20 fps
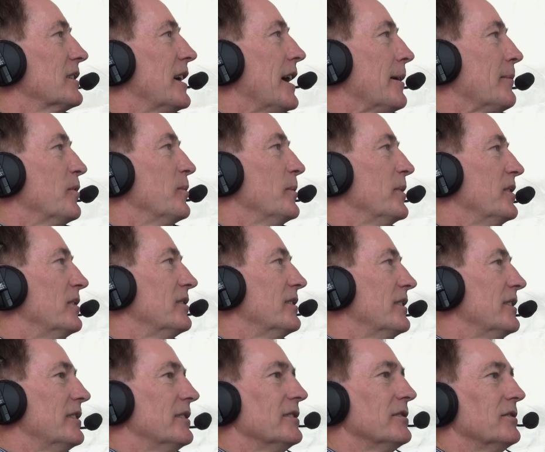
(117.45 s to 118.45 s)

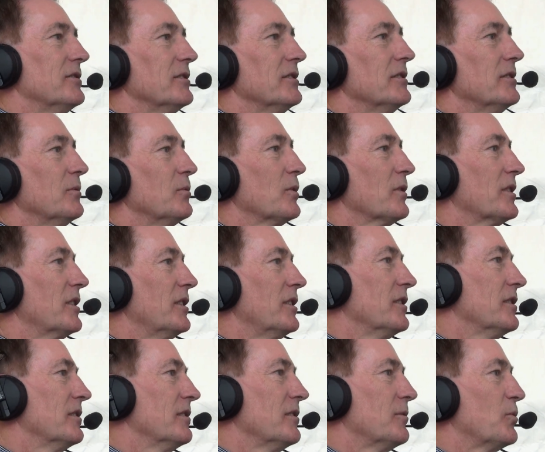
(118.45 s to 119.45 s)
cameramen and uh,
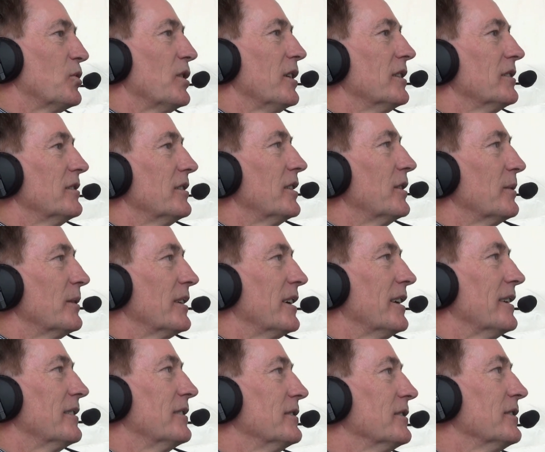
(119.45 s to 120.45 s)
working uh, abroad and here in
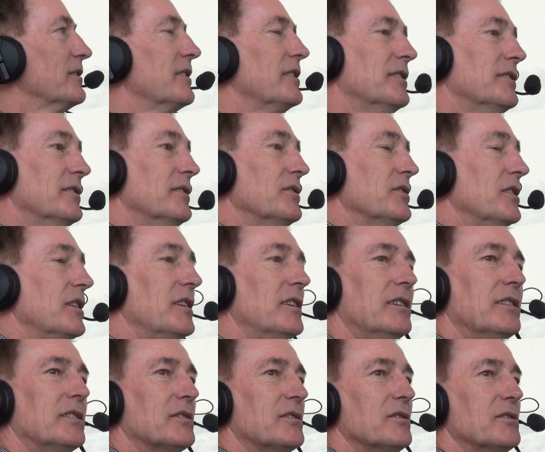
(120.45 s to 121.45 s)
Canada, and
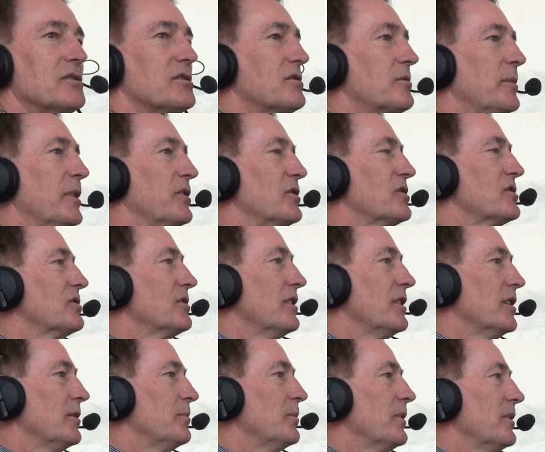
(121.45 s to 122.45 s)
does tremendous
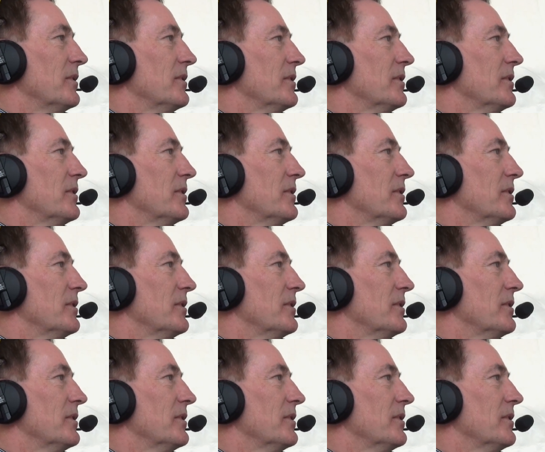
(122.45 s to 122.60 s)
job